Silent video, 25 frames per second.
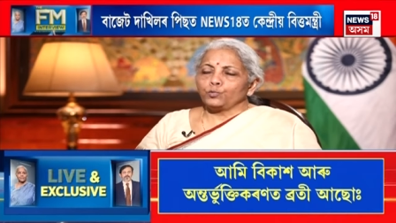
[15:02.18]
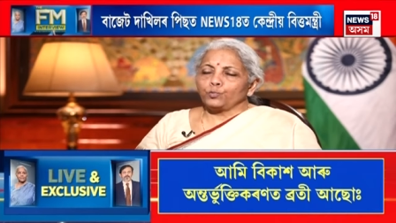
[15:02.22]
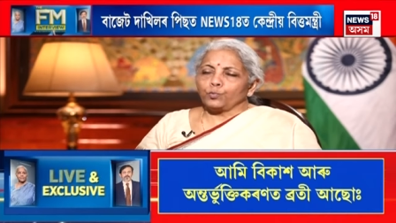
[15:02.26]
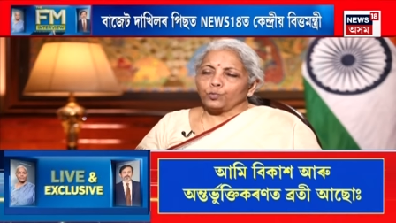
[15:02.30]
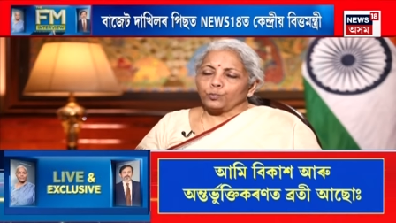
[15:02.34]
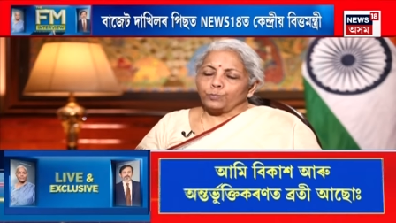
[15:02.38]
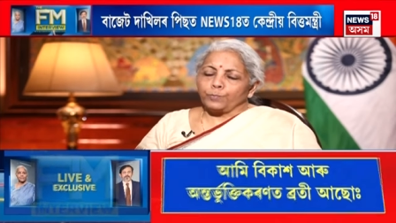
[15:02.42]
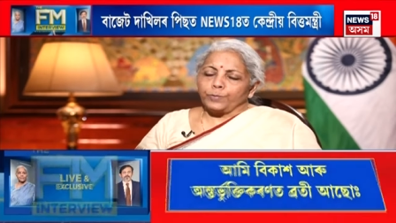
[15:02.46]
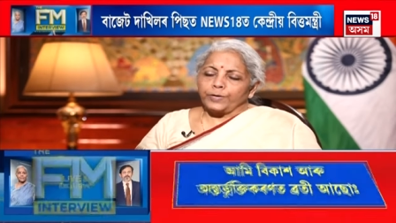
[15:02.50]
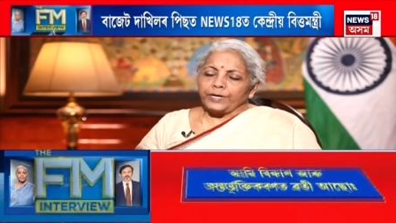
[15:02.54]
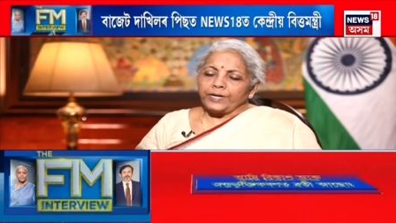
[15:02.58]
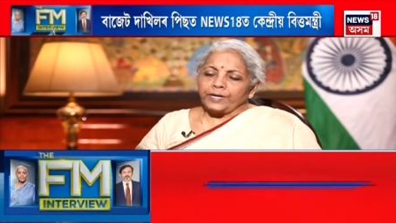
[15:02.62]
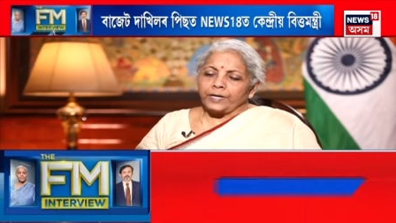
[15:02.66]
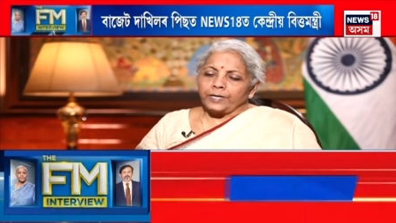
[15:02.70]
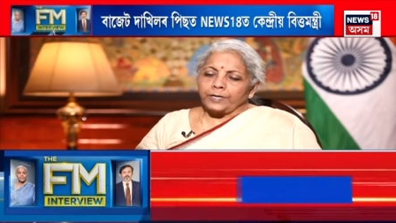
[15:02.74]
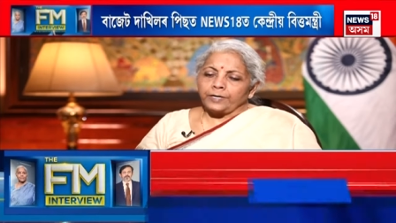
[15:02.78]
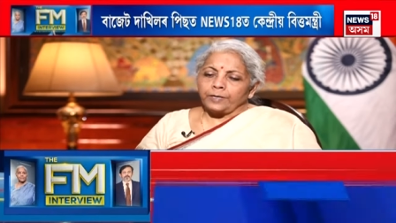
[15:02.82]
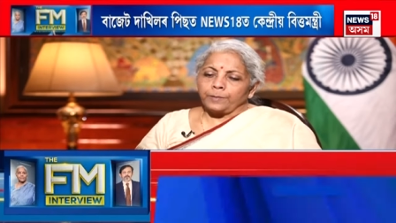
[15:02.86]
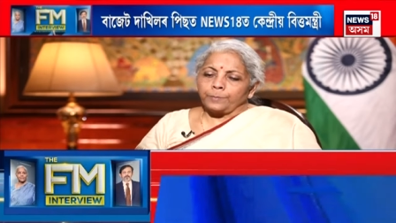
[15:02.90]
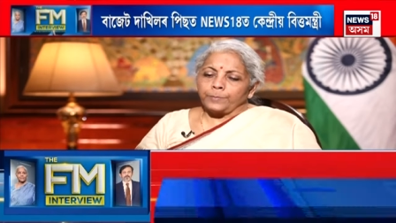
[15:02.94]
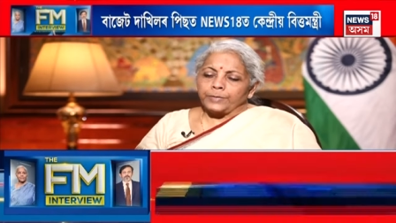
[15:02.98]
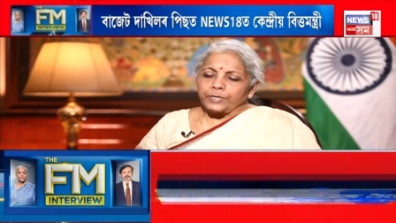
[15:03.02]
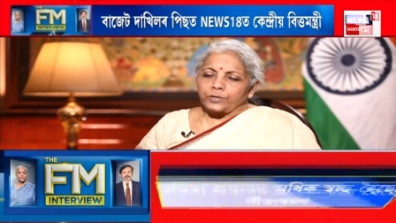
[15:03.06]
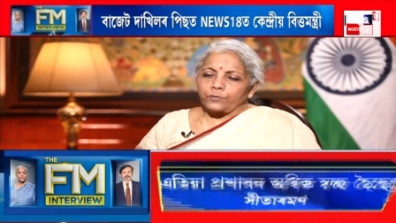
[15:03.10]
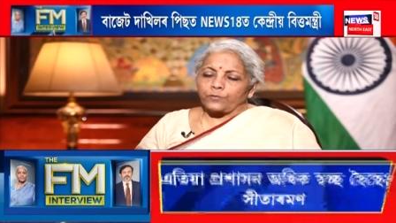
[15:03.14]
bring in a
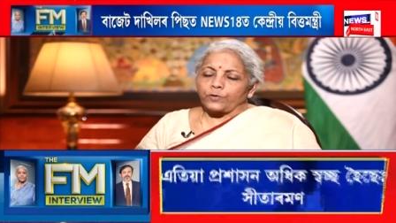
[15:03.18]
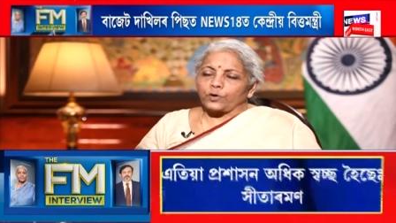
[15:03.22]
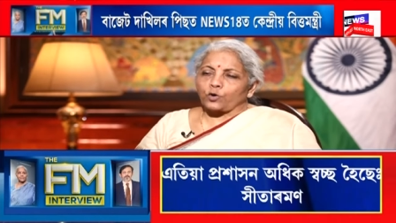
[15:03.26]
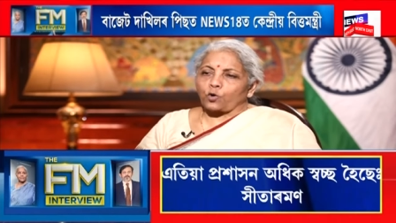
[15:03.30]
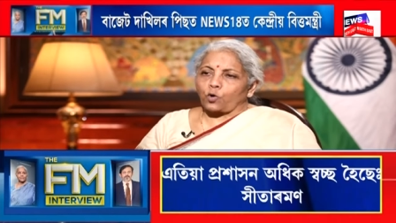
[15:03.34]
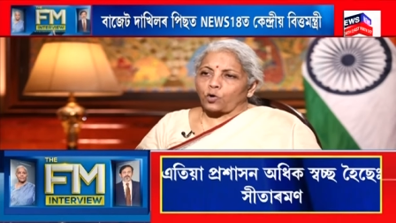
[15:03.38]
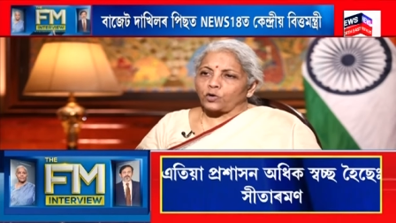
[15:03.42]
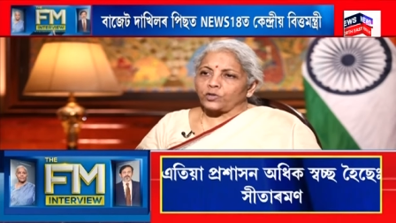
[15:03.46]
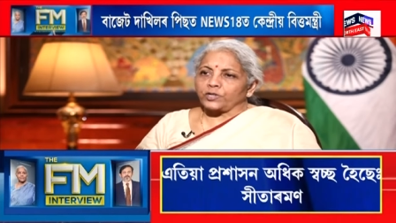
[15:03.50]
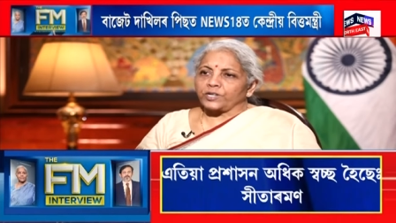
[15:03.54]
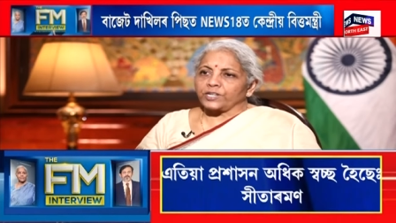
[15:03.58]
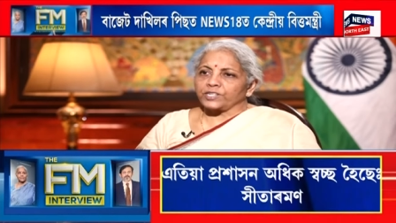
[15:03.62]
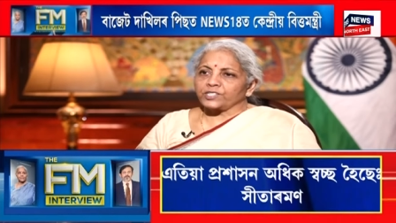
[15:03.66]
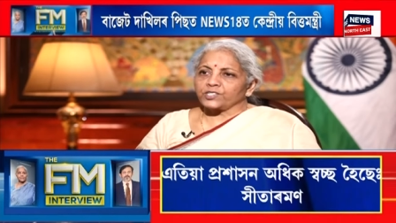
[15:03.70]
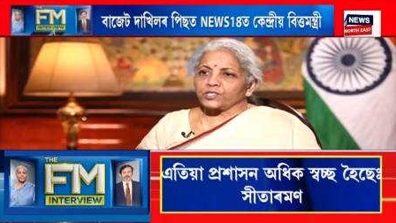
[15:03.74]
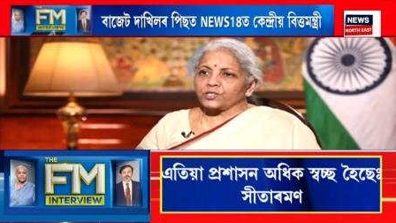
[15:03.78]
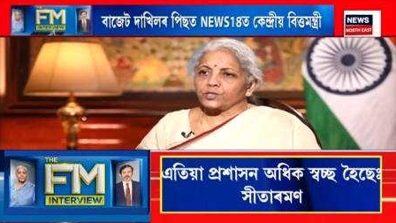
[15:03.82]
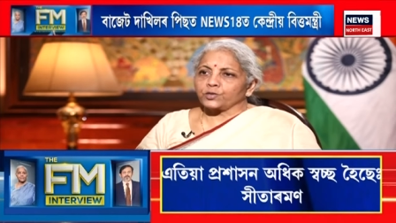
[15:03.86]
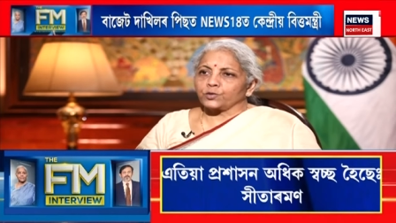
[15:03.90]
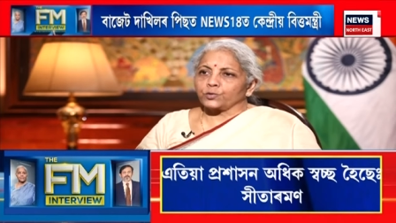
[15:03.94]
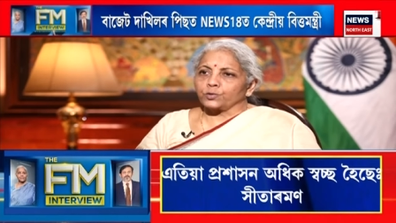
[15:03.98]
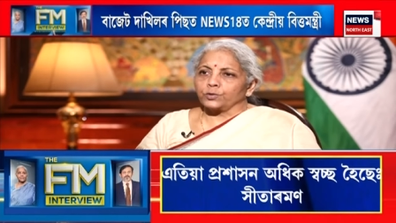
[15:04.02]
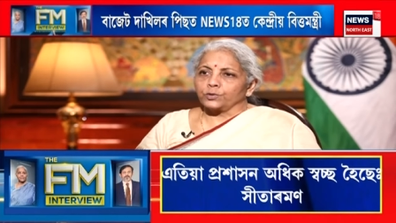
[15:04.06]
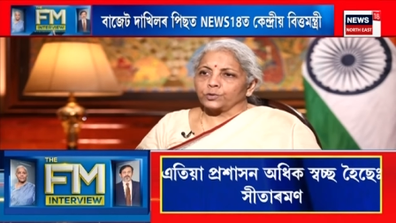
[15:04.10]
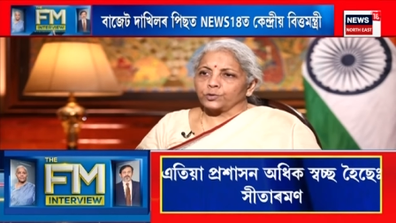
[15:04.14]
bit of a context
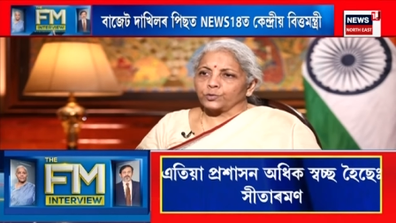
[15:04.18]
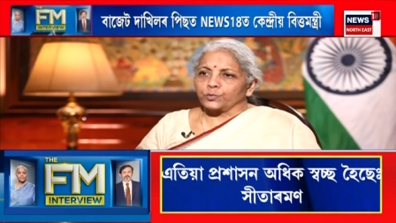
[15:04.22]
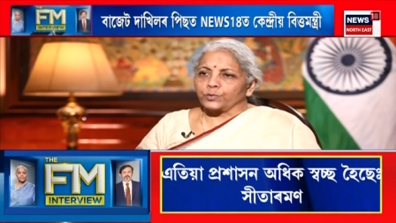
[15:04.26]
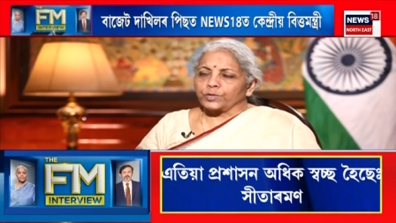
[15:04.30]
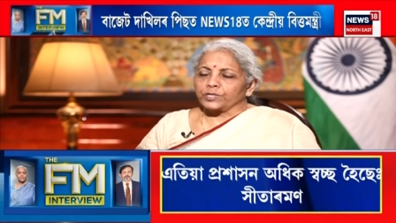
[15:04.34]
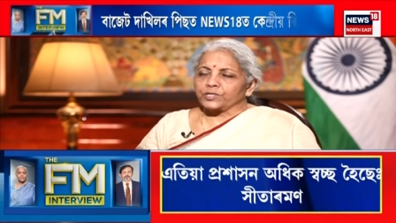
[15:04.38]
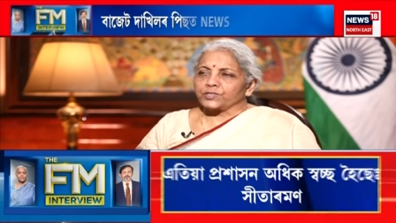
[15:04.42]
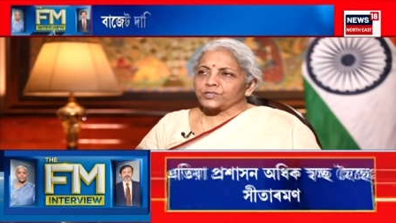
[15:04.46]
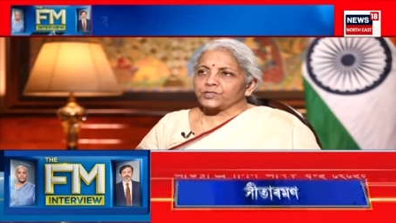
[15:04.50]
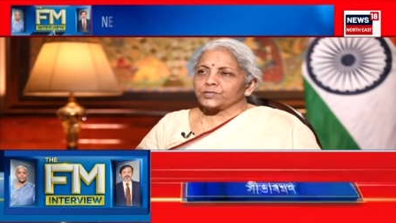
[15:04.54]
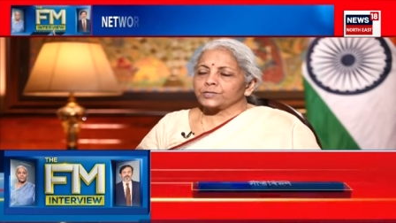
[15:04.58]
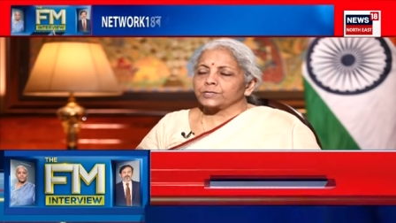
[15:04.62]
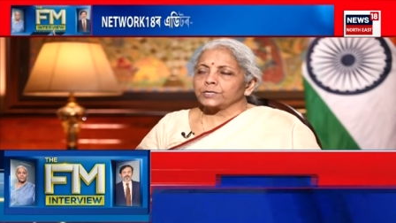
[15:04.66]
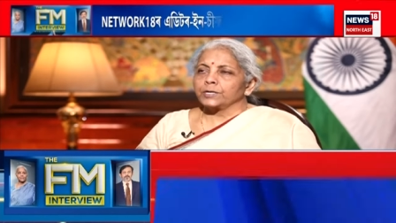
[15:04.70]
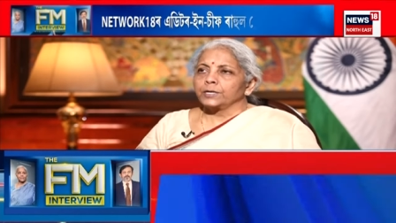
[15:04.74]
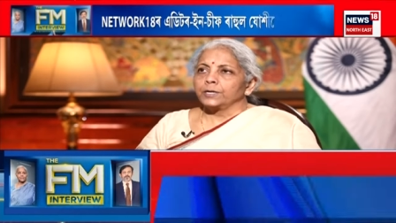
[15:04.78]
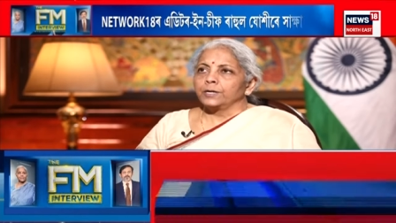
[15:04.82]
to, to, this.